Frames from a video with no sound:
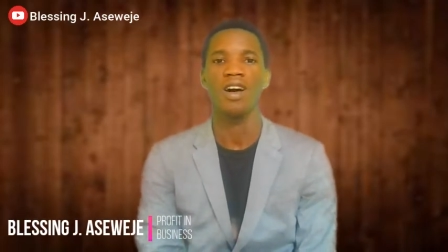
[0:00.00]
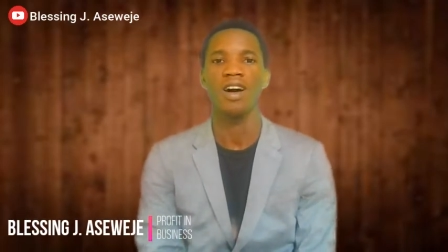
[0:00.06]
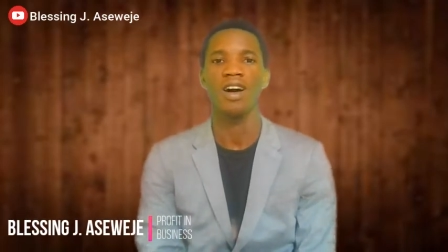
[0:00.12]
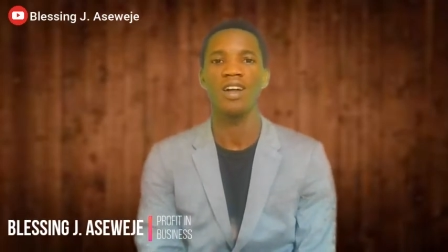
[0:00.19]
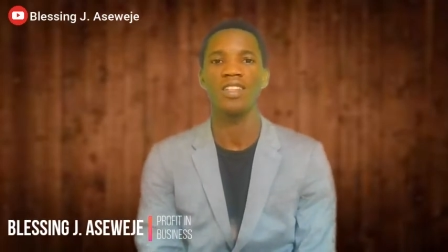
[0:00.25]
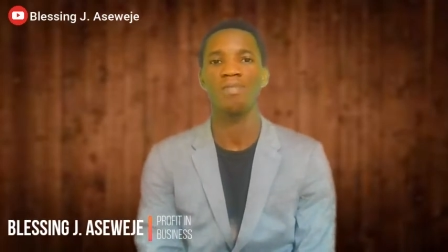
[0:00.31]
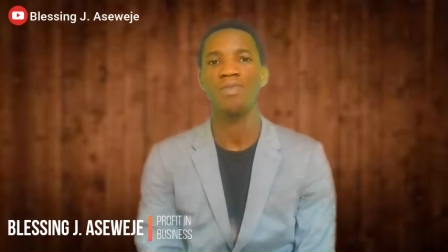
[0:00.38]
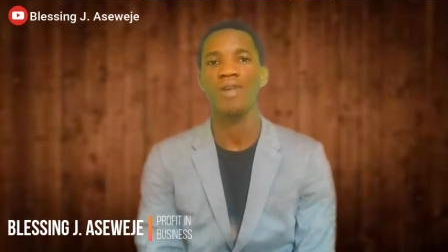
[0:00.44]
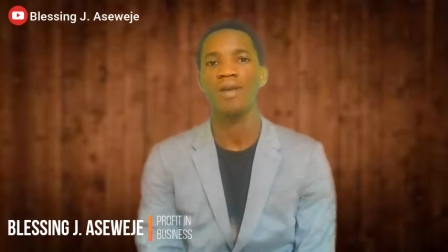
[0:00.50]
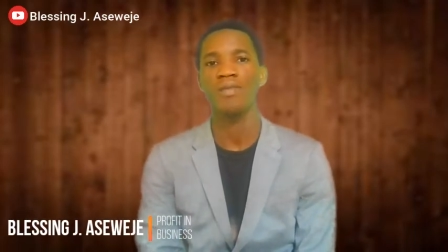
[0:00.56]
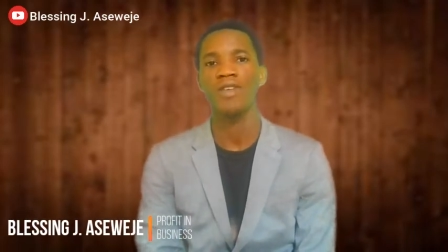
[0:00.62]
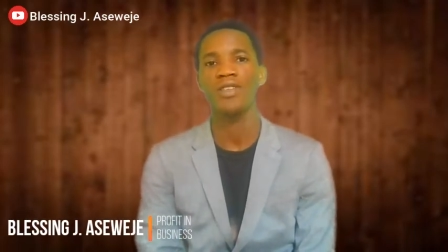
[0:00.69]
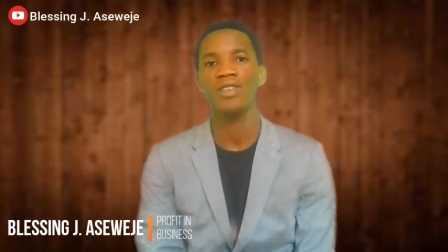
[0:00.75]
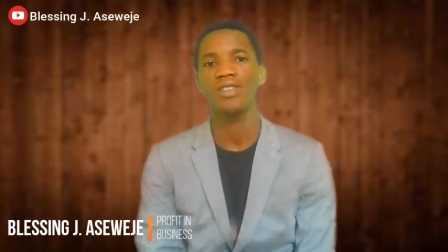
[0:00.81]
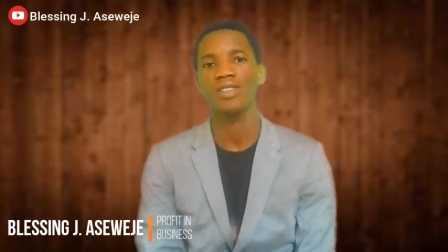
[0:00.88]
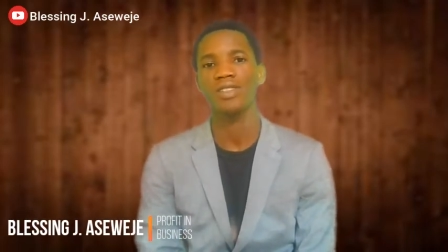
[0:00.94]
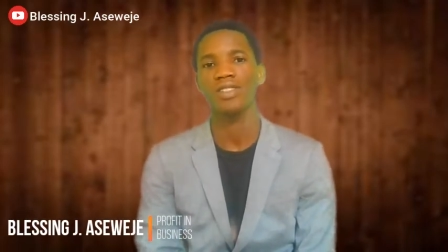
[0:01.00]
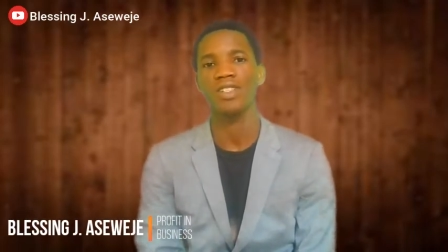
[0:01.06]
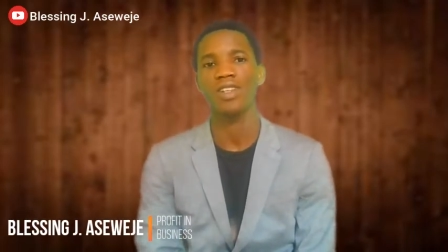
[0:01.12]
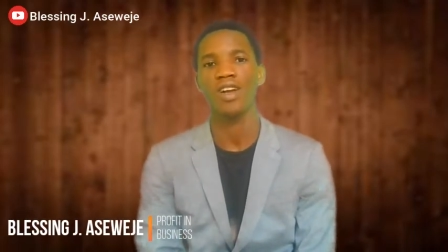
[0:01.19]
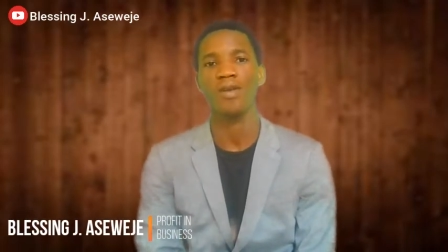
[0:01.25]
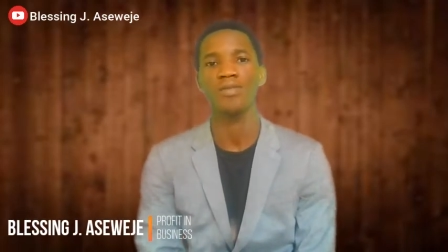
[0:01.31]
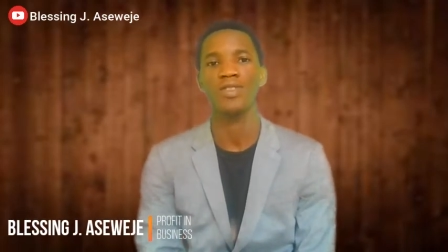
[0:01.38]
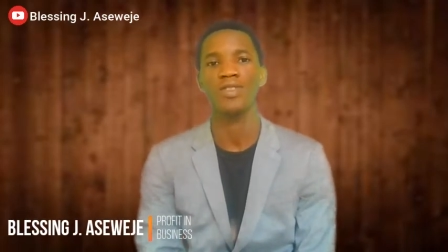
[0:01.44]
uh, the primary thing
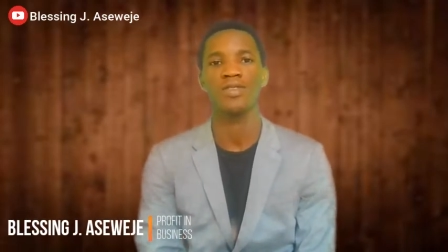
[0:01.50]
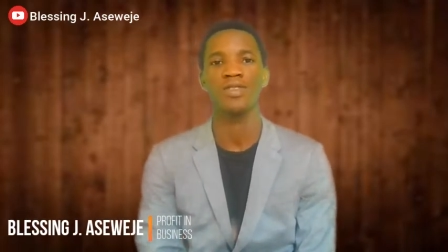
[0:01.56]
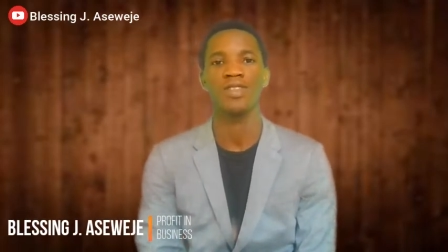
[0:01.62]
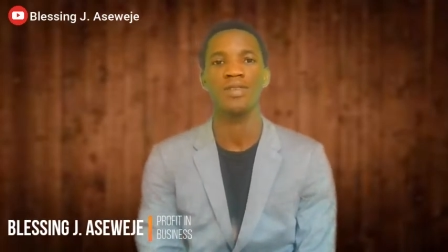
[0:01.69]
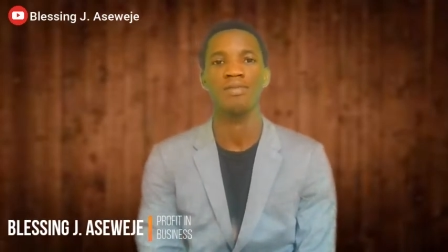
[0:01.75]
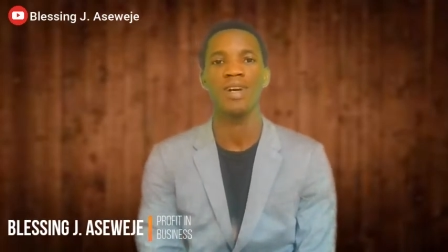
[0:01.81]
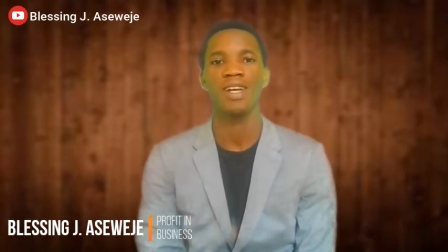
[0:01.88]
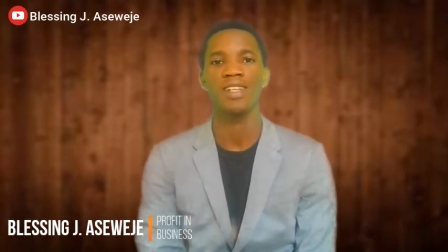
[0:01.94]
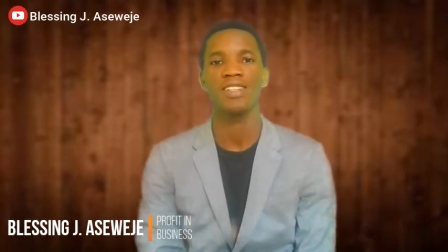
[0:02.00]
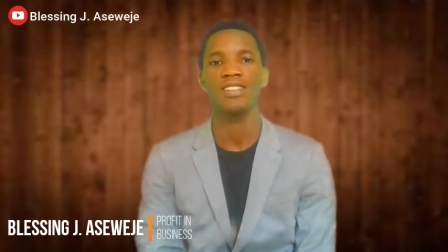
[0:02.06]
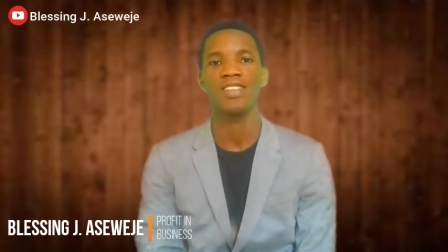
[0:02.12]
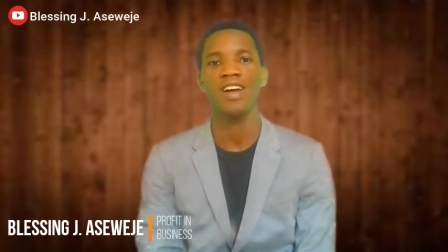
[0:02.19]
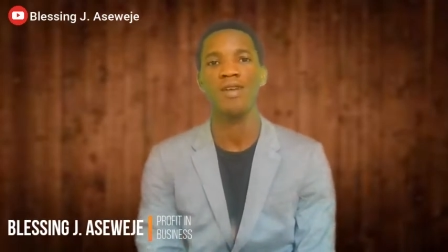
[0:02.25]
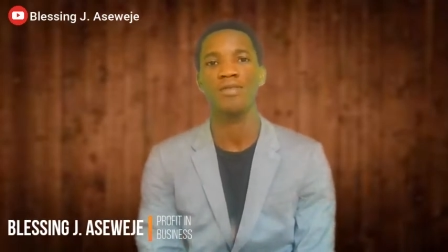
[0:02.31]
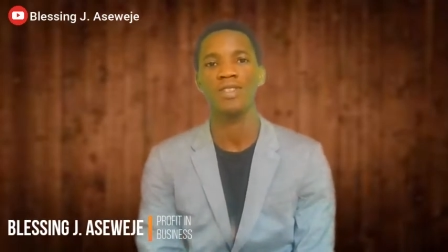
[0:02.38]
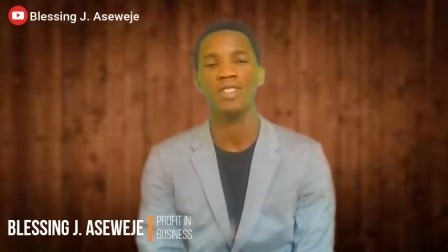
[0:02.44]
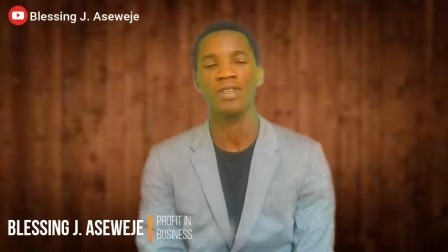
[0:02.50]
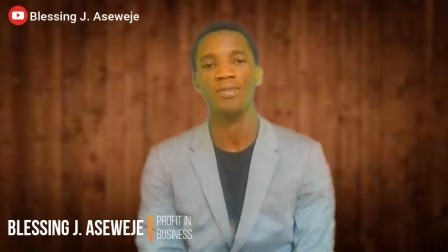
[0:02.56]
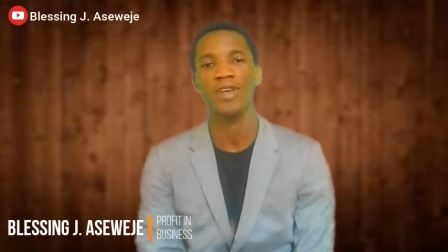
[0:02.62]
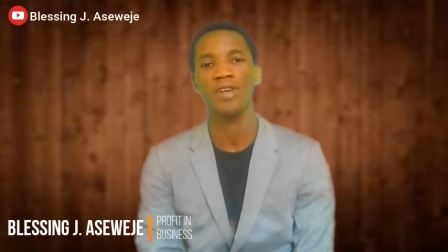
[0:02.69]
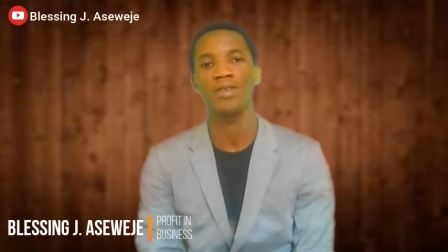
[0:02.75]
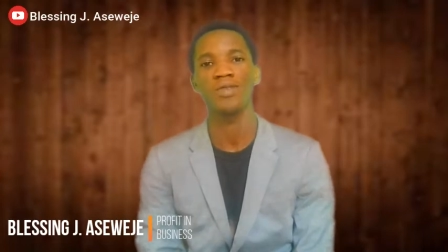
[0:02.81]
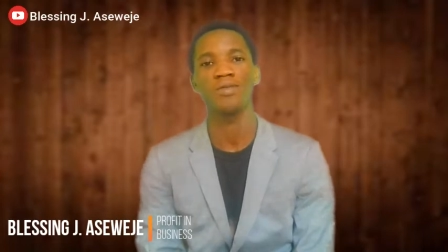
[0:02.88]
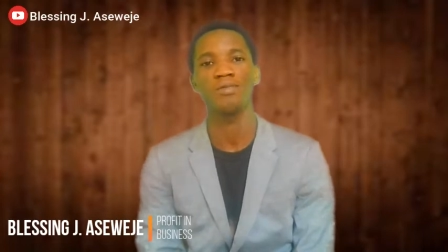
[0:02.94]
that comes into their mind is how much am
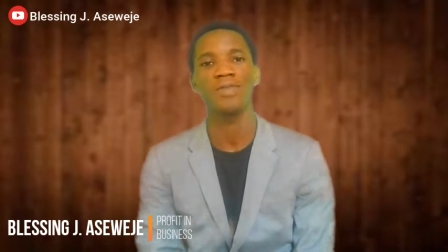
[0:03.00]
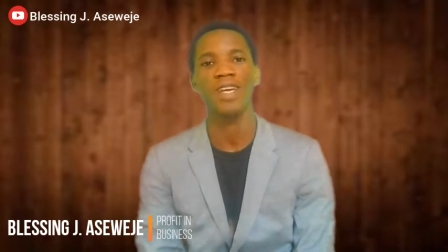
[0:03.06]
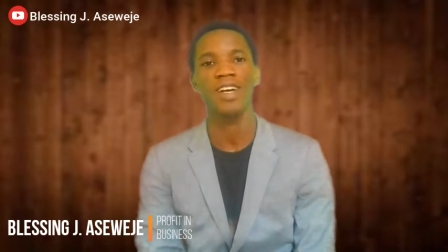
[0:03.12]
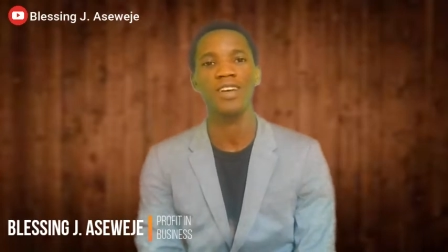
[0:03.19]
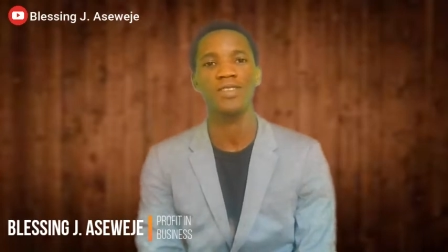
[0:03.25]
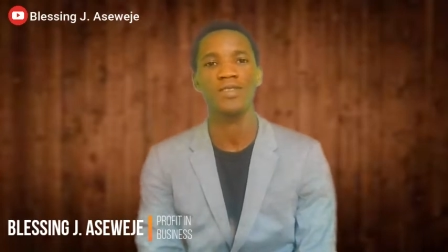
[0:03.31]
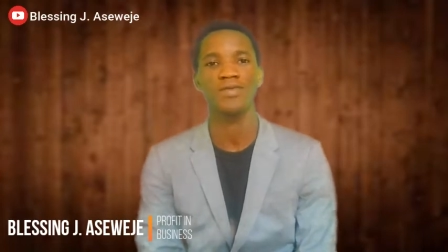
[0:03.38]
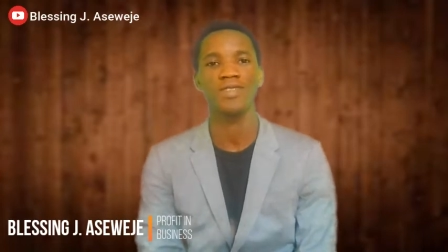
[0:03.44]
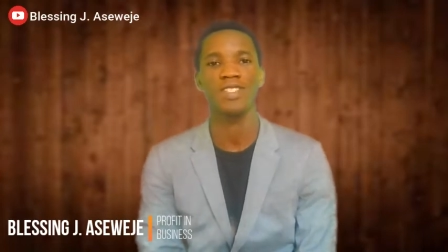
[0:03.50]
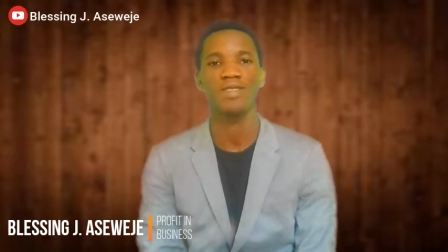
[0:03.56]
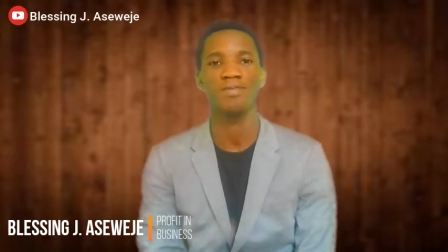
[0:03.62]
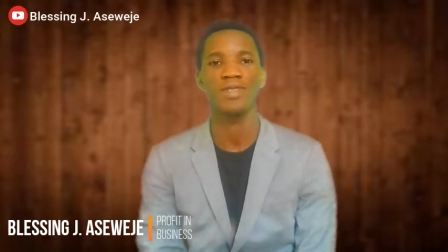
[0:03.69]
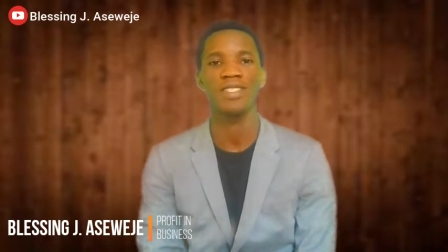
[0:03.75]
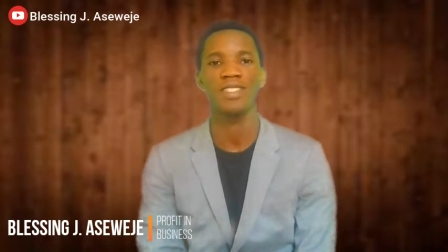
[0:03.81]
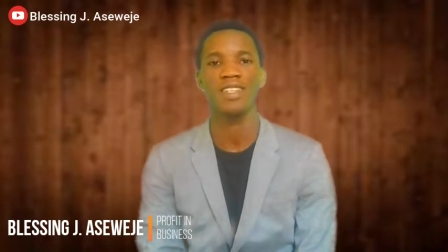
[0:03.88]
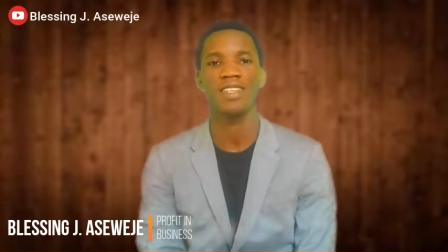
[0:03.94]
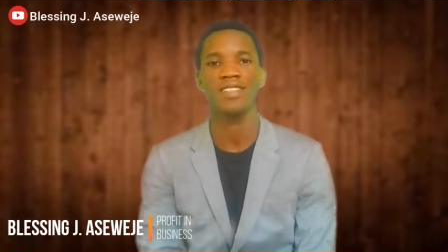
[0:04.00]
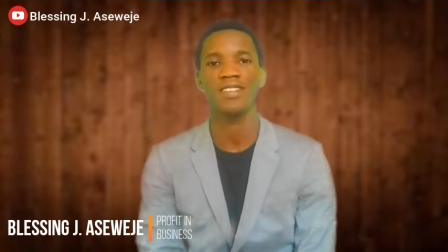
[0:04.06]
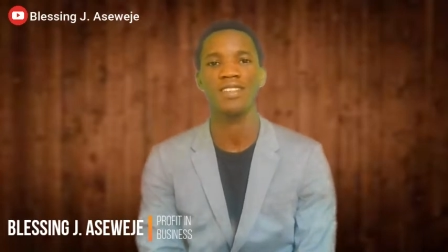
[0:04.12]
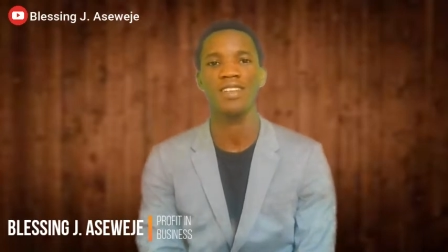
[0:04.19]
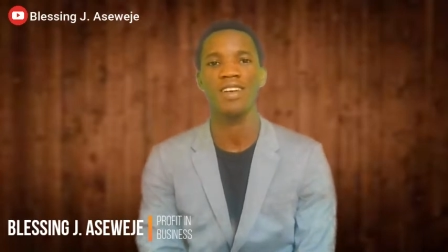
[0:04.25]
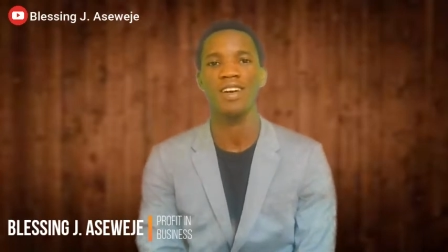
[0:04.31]
I going to make out of this business?